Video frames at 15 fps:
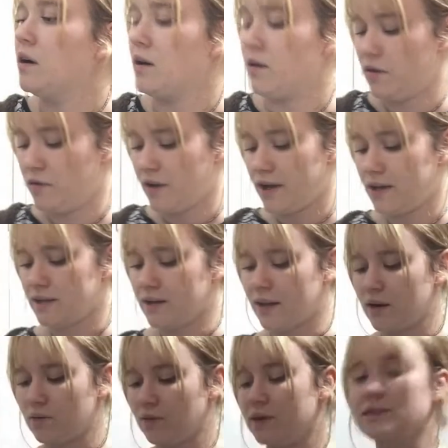All right,
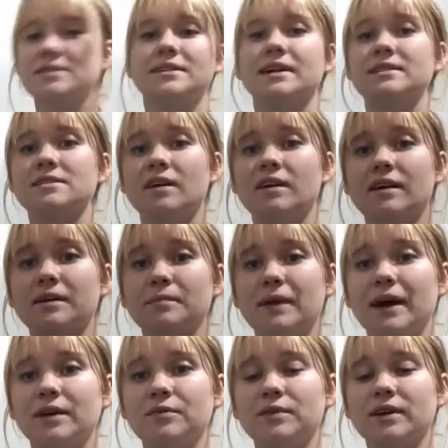and once that's all
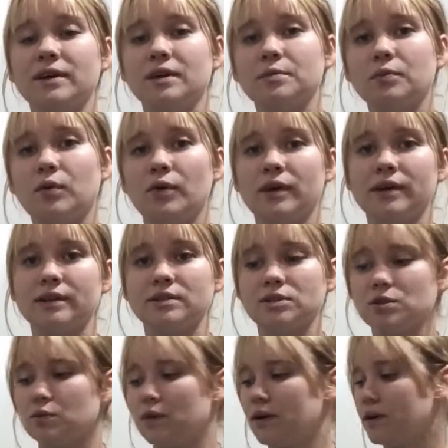combined, we're gonna pour it
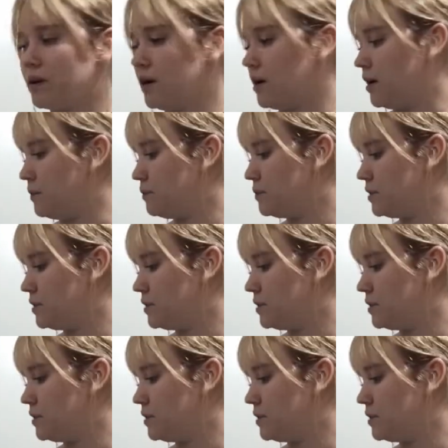into our cup,